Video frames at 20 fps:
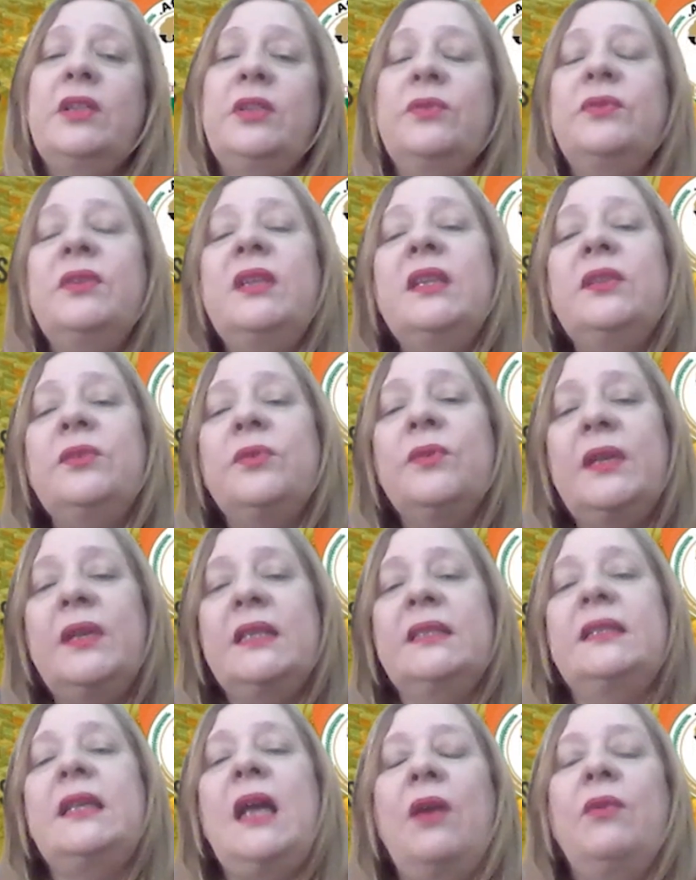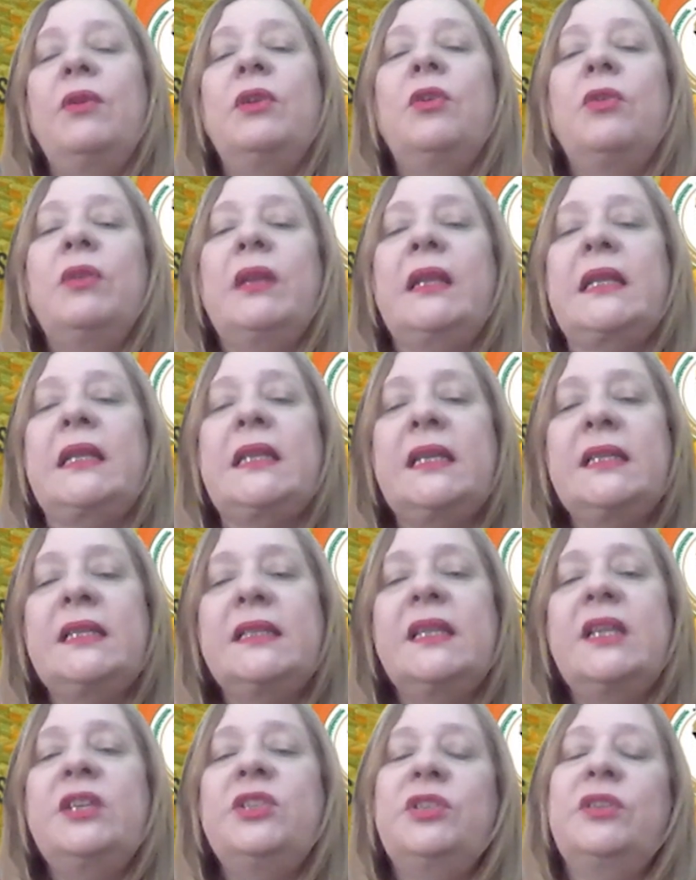UNIDO is our
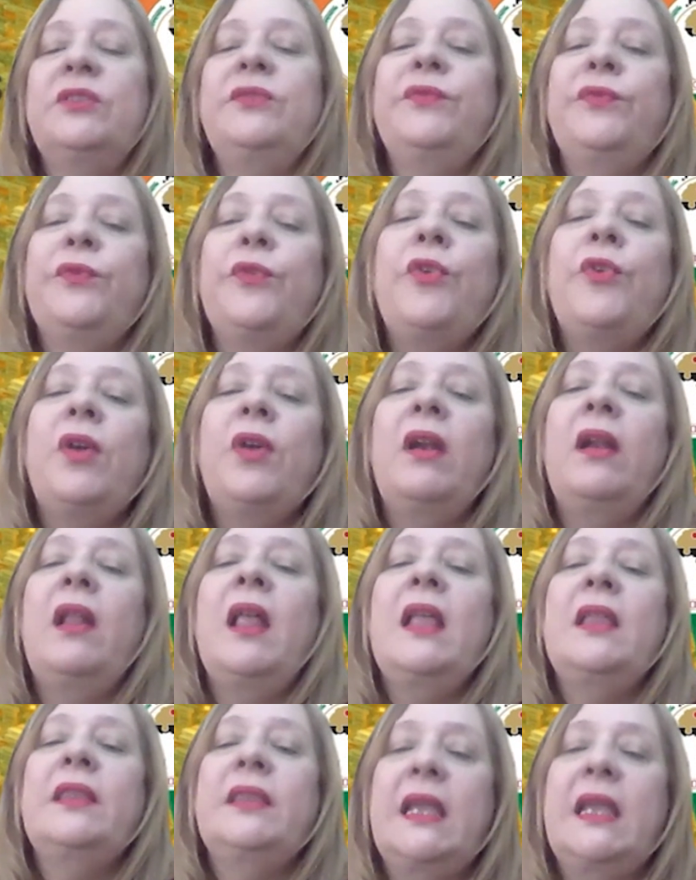organization for